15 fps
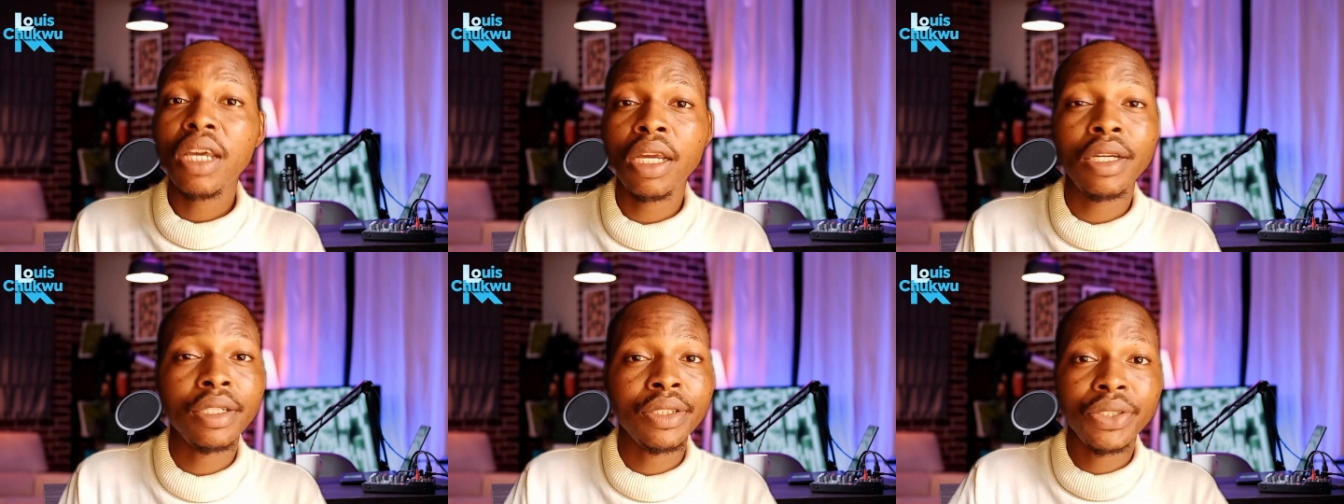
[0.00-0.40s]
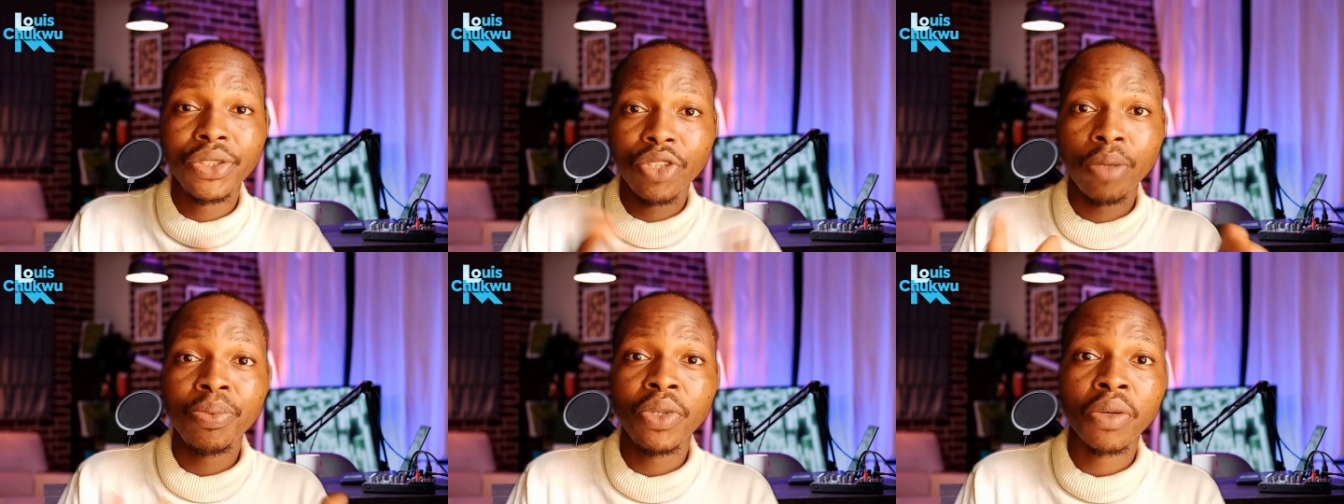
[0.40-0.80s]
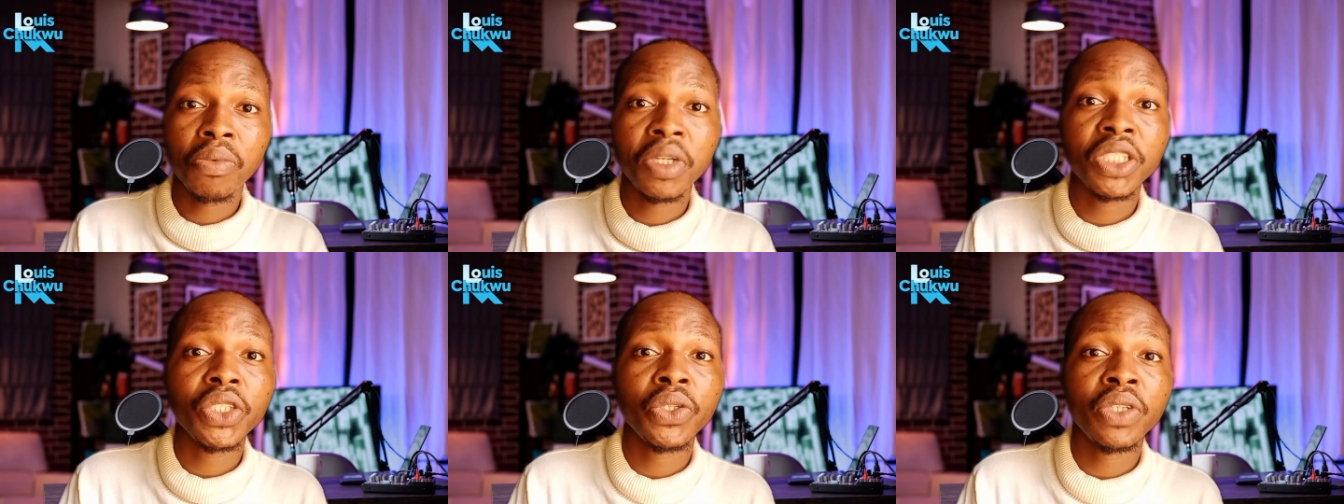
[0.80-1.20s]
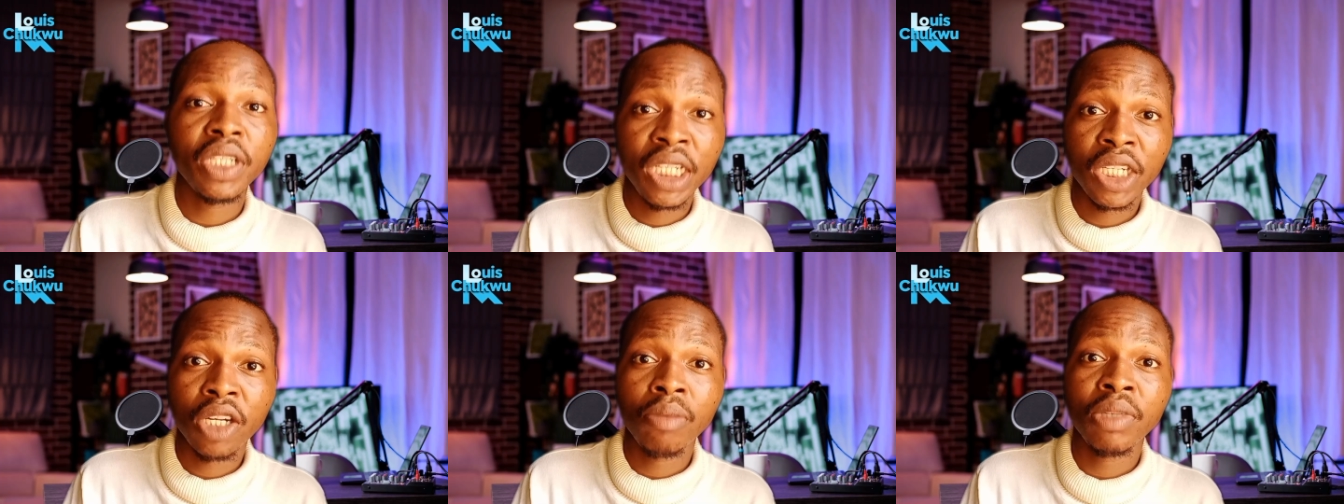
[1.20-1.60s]
and drop your question
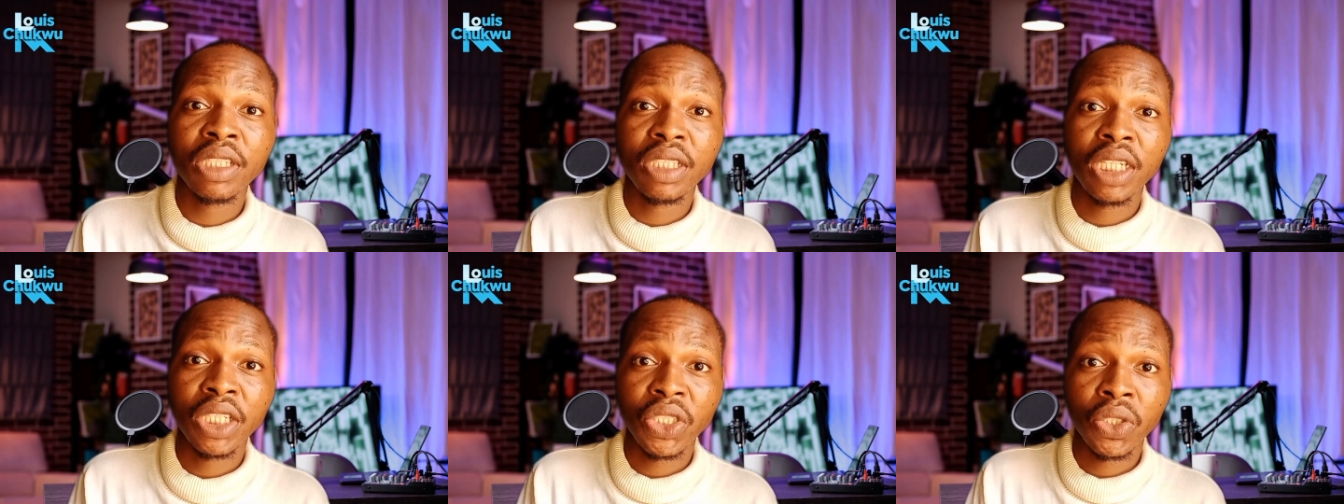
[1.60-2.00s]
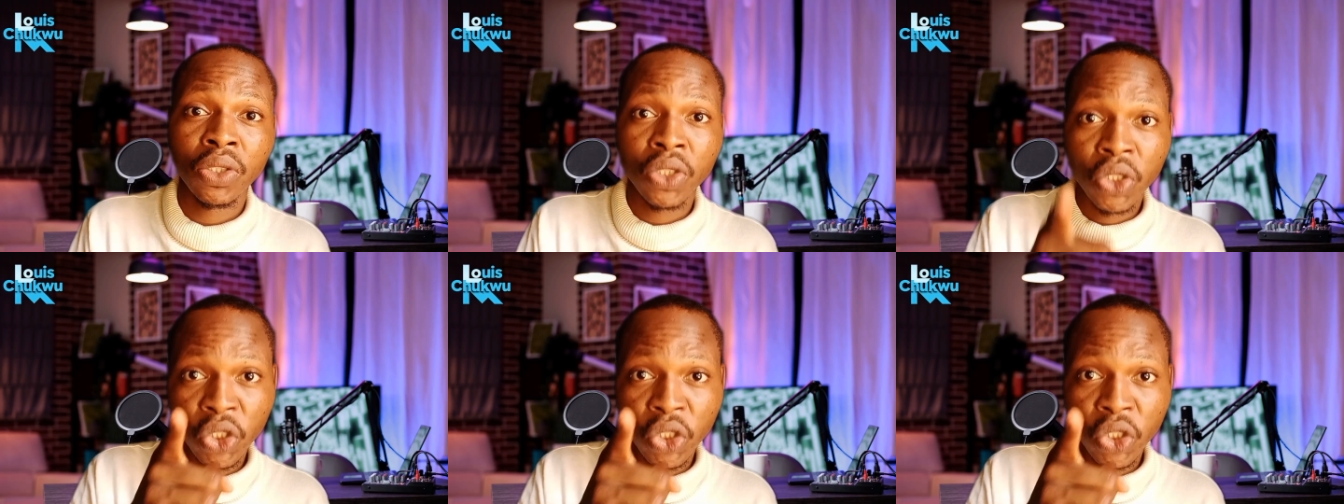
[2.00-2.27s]
in comment section.